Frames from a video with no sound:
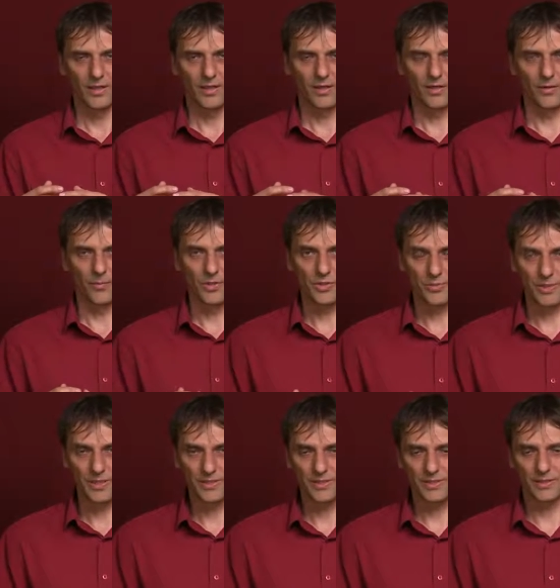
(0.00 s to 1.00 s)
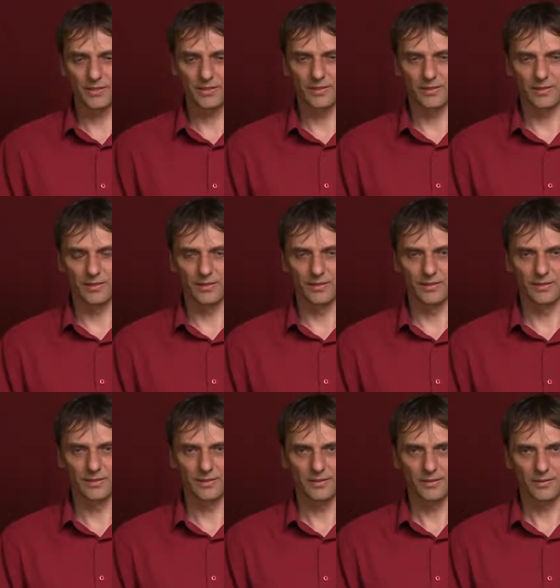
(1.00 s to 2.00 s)
which means that
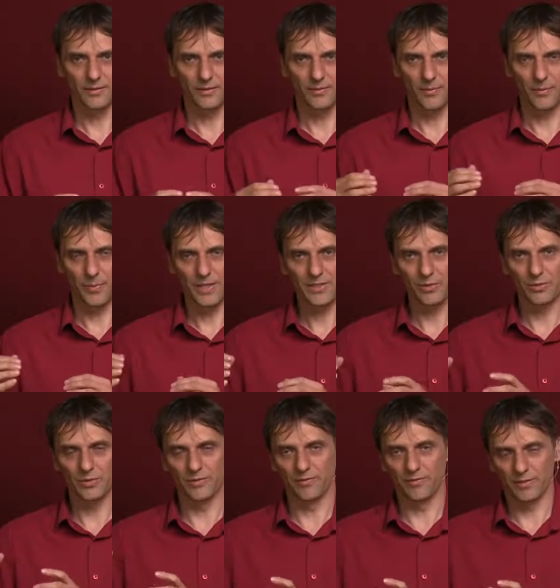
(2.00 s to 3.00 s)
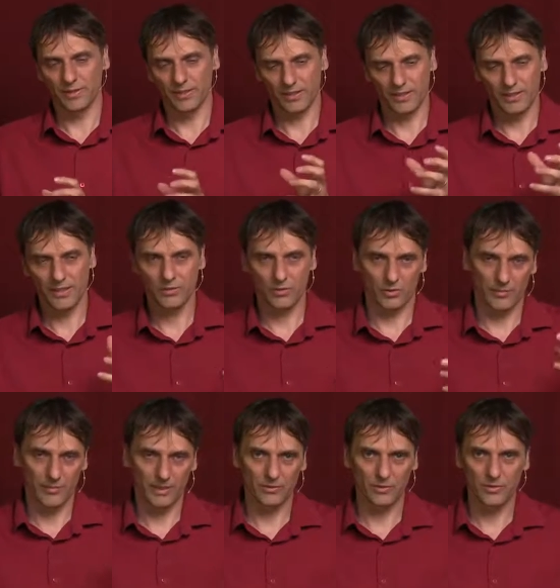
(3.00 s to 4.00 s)
based on the techniques or the
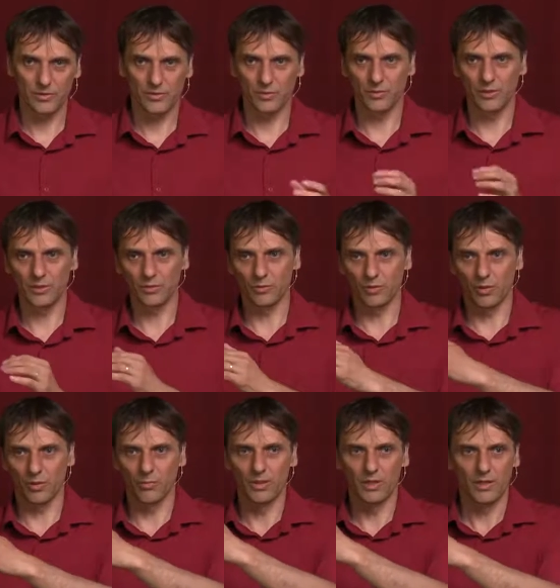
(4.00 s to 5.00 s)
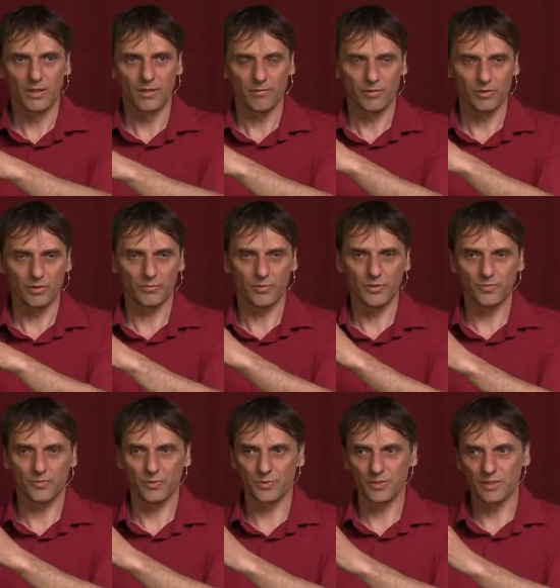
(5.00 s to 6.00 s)
methods, you need to know for the
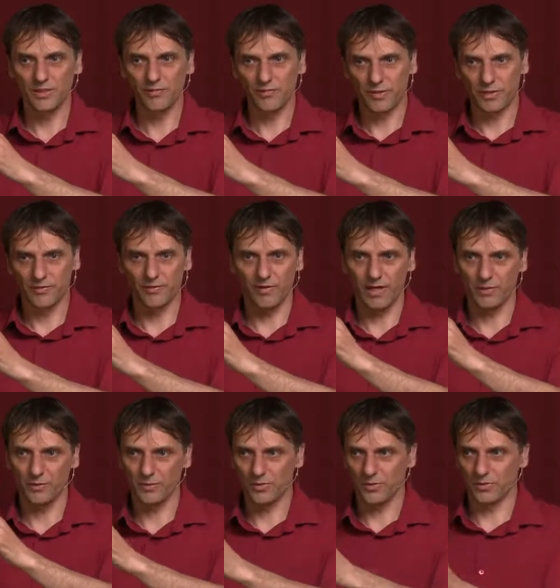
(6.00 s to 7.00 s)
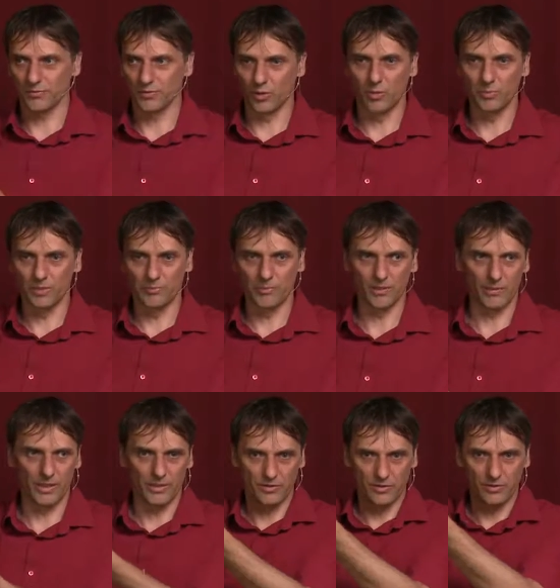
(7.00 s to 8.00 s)
phosphorus different values of the optimal
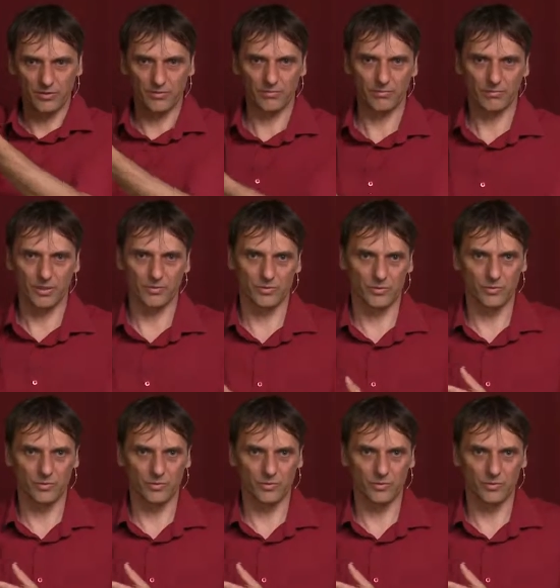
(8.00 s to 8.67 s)
range because